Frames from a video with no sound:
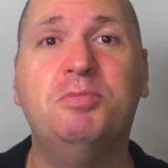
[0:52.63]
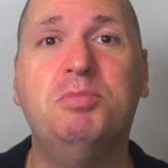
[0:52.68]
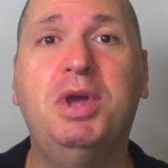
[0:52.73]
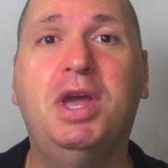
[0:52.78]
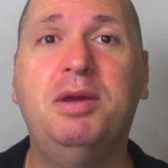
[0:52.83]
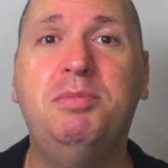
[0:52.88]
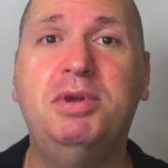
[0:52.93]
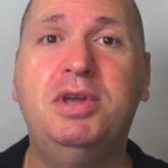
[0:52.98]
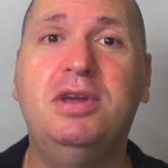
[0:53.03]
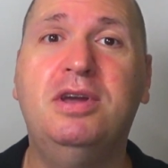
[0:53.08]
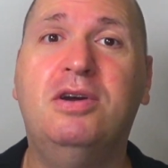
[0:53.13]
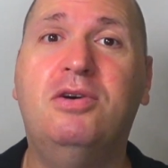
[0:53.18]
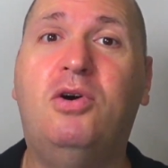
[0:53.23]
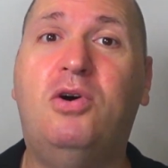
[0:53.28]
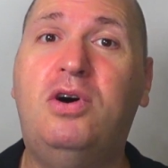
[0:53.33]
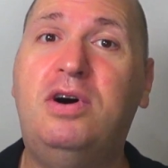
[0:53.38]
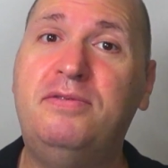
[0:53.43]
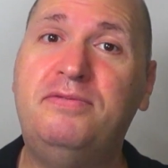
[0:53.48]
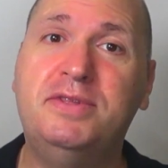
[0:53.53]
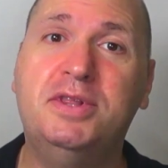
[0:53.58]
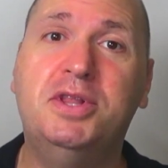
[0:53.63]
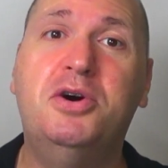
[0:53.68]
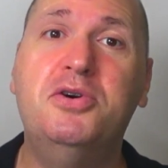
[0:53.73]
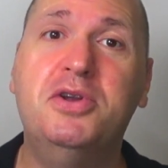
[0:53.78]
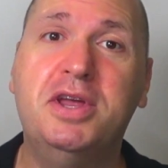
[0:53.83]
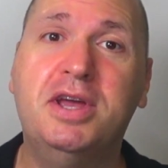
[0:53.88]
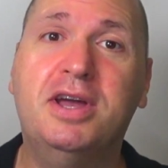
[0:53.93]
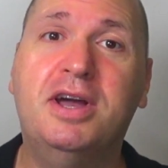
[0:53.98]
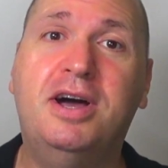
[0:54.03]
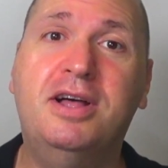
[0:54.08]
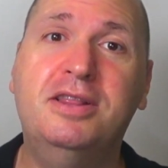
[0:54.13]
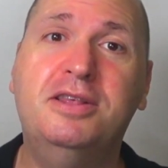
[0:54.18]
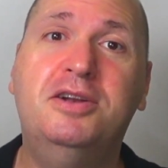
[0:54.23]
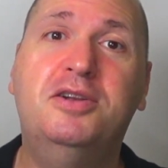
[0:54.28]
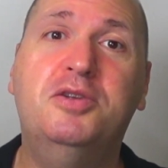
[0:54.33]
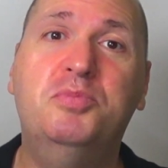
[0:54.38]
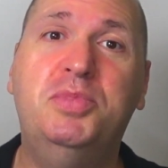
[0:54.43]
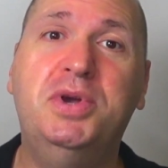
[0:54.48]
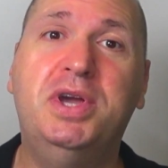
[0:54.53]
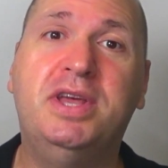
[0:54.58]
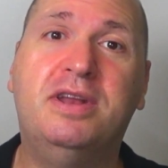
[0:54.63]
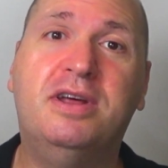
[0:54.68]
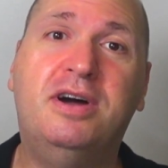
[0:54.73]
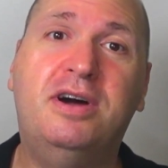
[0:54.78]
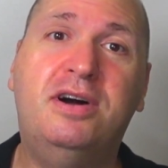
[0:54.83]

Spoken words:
maybe offloading a little bit